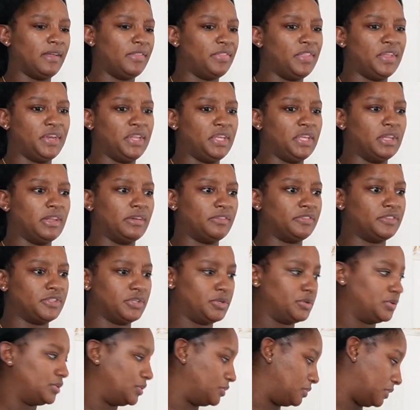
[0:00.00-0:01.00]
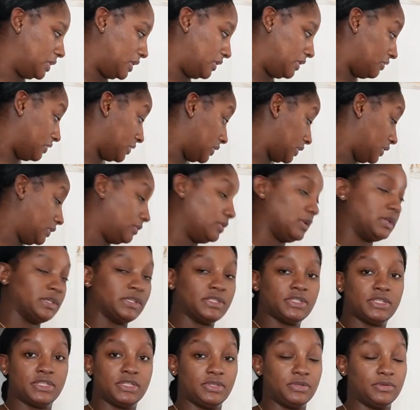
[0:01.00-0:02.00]
And then he left to go do whatever he
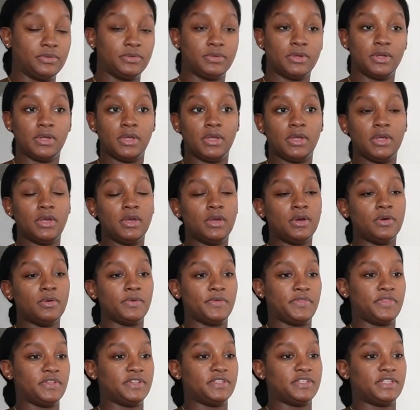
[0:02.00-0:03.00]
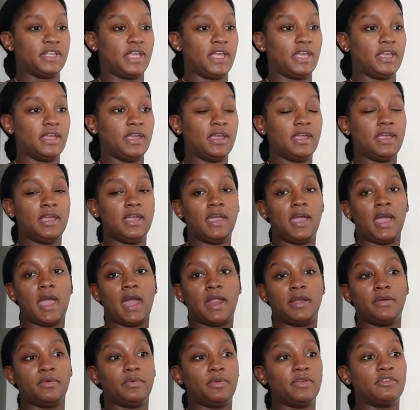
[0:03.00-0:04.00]
wants to do with his day,
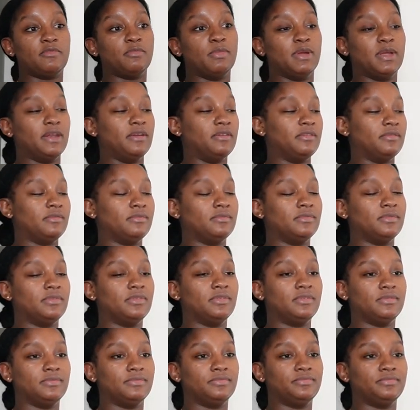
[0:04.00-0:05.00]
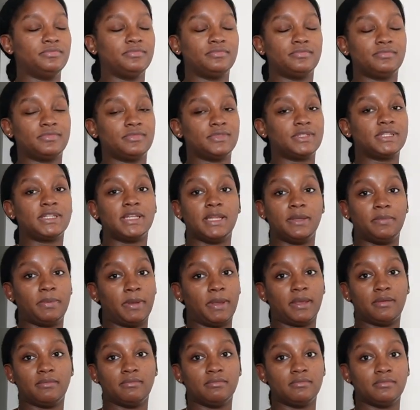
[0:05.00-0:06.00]
and we've been
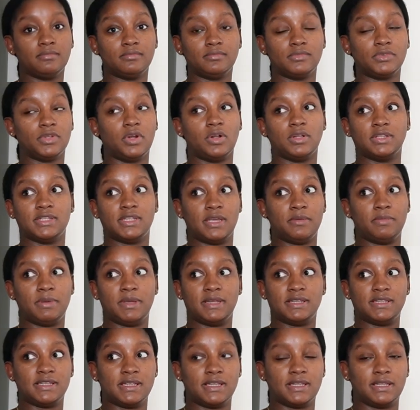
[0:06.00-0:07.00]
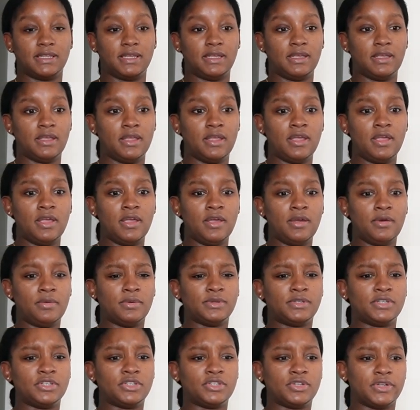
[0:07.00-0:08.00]
sleeping all day basically,
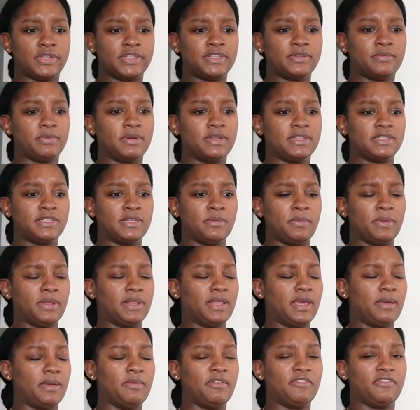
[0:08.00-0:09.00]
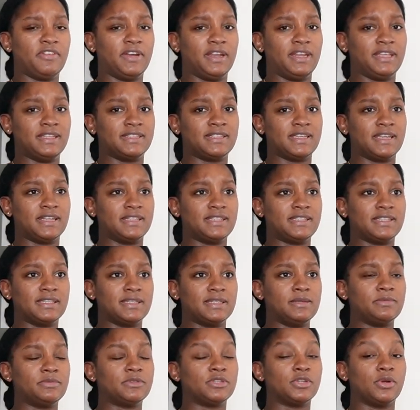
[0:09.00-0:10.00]
which is crazy. Plus typically I'd be fighting to get
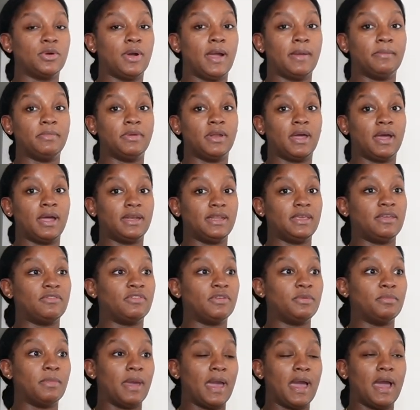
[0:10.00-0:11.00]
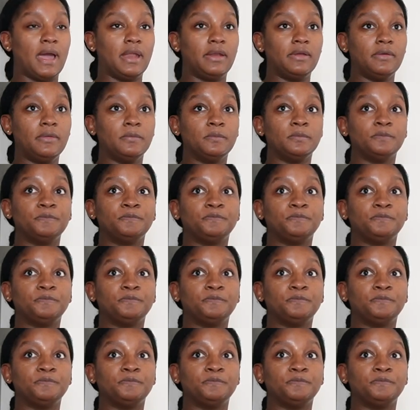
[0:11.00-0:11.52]
sleep, so I'm not even mad.